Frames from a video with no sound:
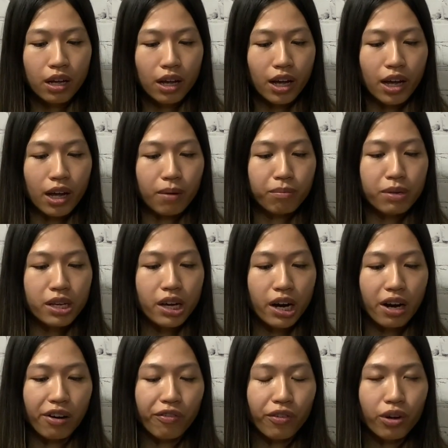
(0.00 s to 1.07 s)
um, be
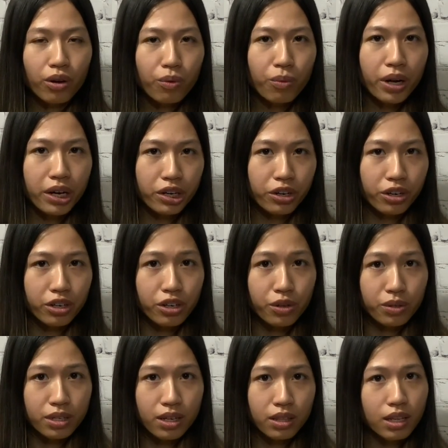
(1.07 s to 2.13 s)
careful when you're
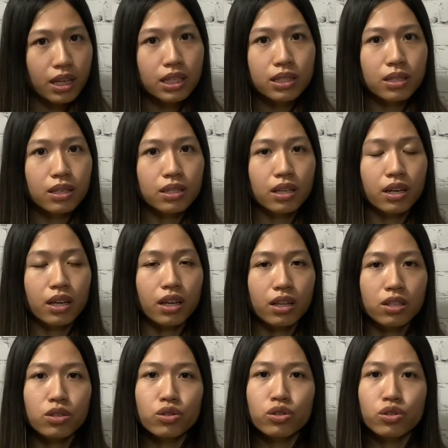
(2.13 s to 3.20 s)
using this because it
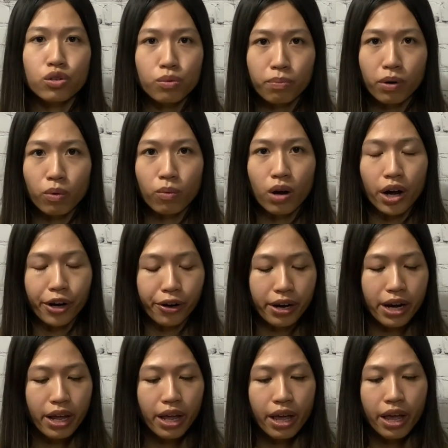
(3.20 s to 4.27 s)
is super watery.
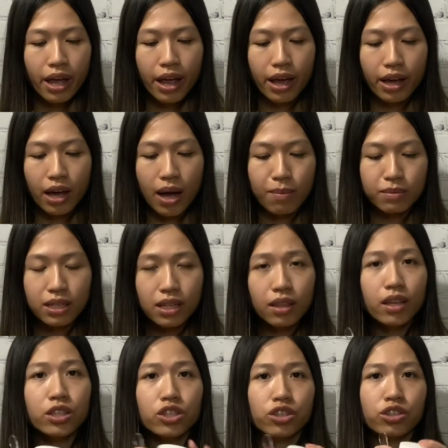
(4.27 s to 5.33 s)
It comes in
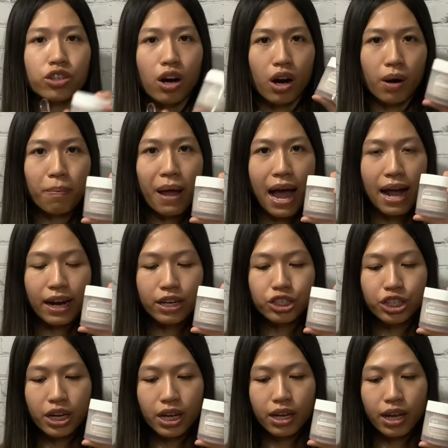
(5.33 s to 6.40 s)
this jar
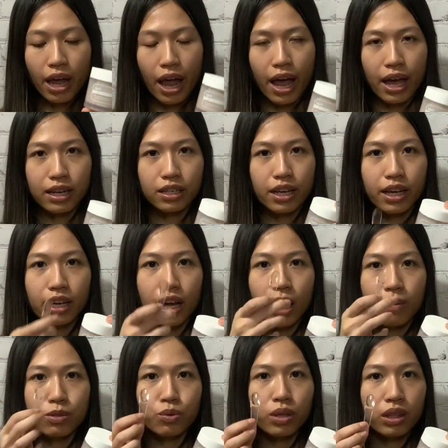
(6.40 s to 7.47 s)
packaging and it
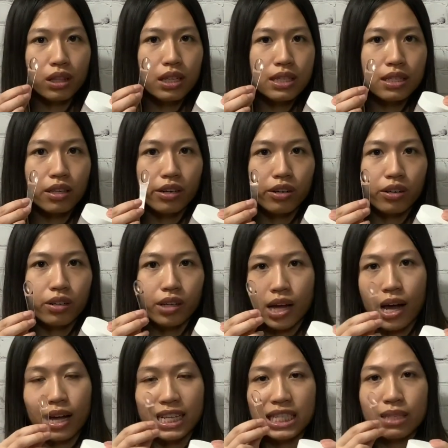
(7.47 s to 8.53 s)
comes with this little
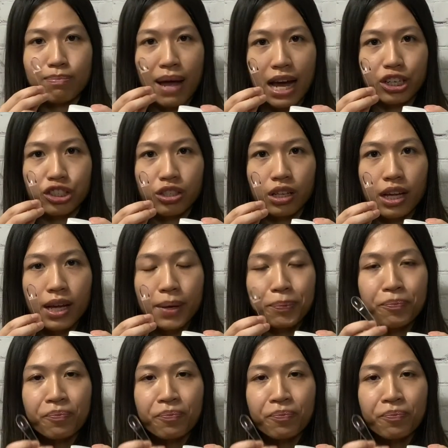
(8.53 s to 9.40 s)
uh, spatula.